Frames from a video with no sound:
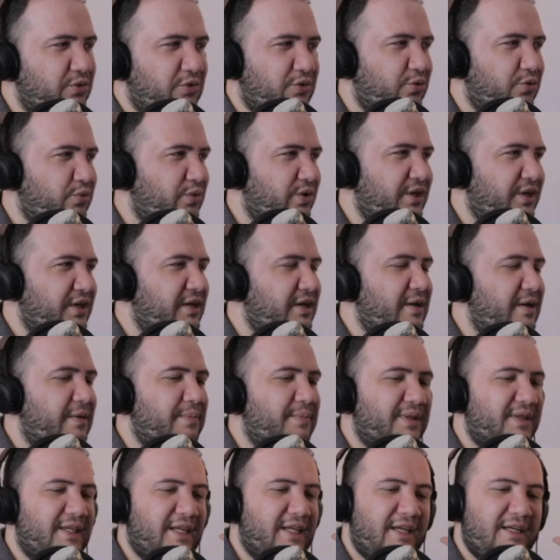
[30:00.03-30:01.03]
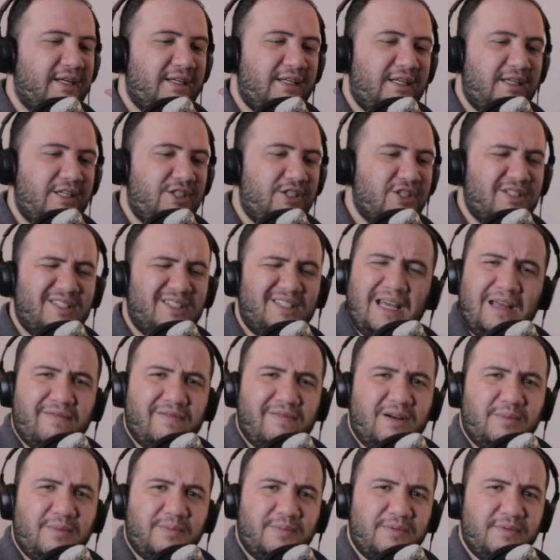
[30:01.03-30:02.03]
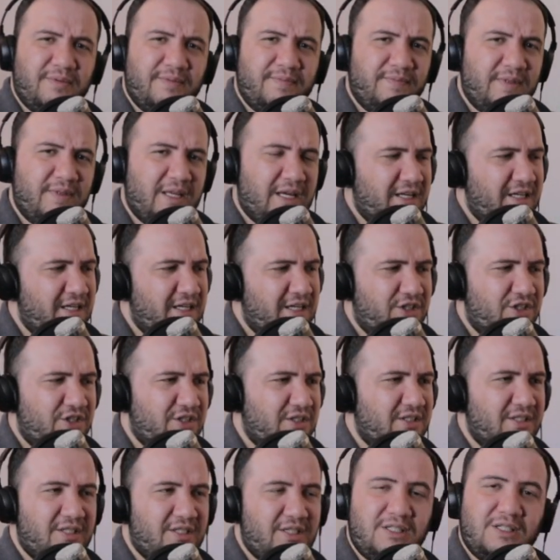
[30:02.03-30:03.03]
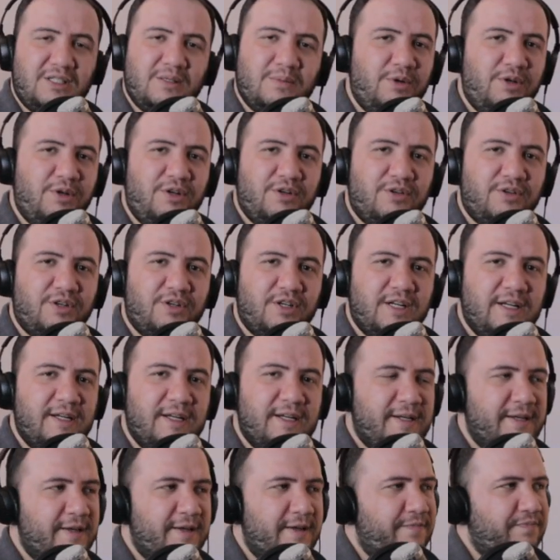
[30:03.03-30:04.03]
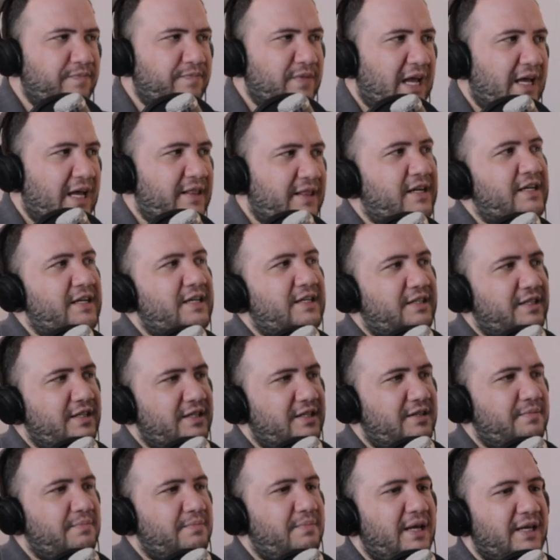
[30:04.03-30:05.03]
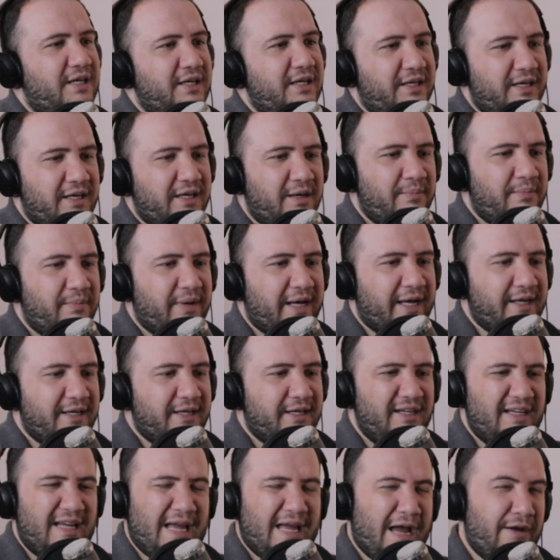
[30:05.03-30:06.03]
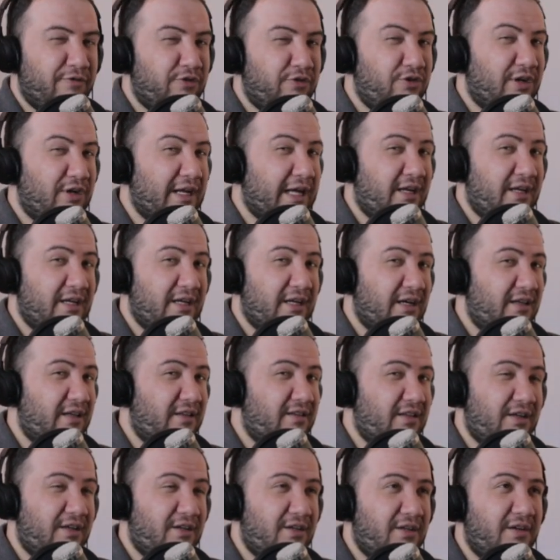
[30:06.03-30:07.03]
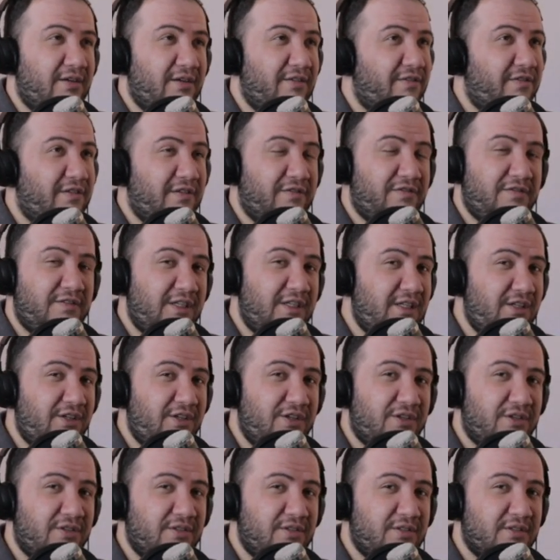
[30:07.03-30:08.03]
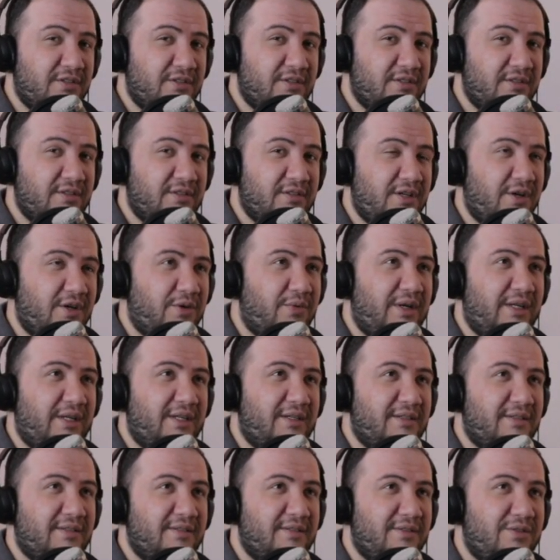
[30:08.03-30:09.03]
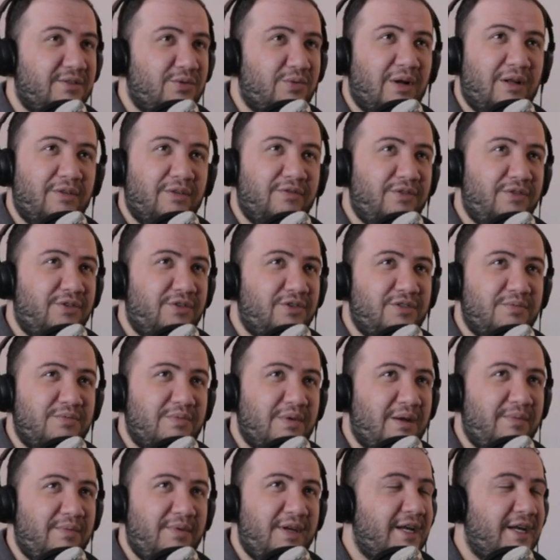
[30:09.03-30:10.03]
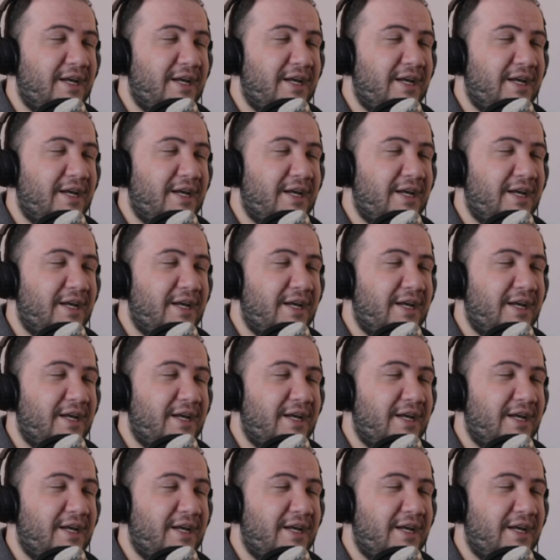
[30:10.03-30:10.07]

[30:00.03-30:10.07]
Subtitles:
what, but then he just gave up and he just disappeared. And then he did make a comeback after, like, I think 15 years. No, wait, 12 years maybe.